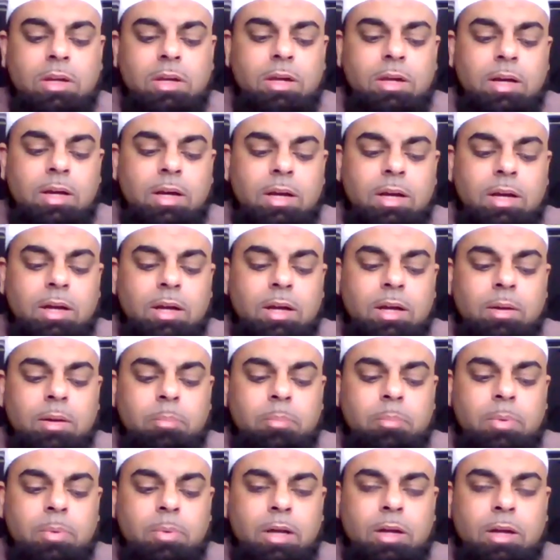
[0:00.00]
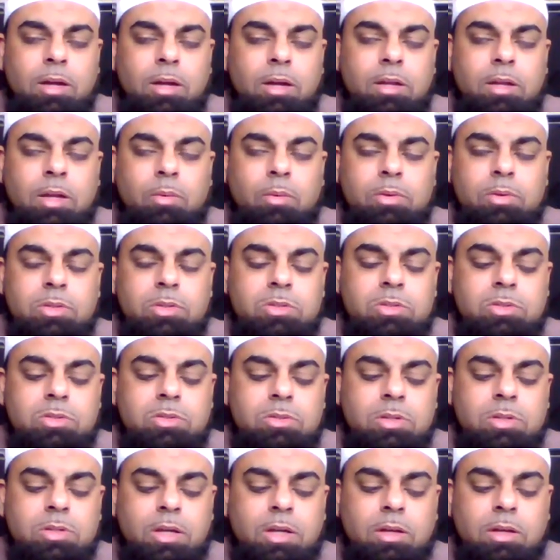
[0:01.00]
Uh, uh, and I will just
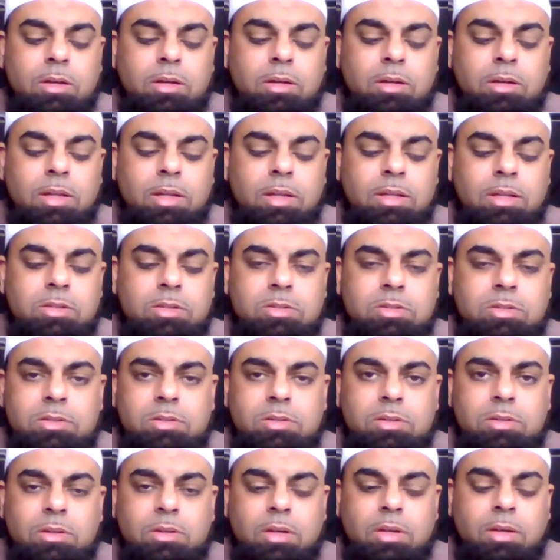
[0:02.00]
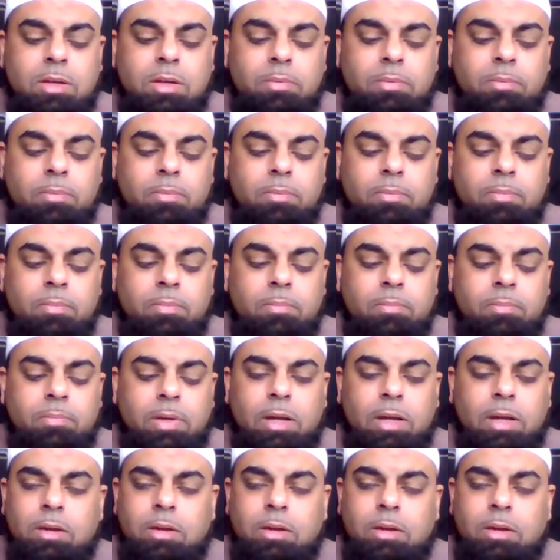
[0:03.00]
uh, at least, uh, yeah,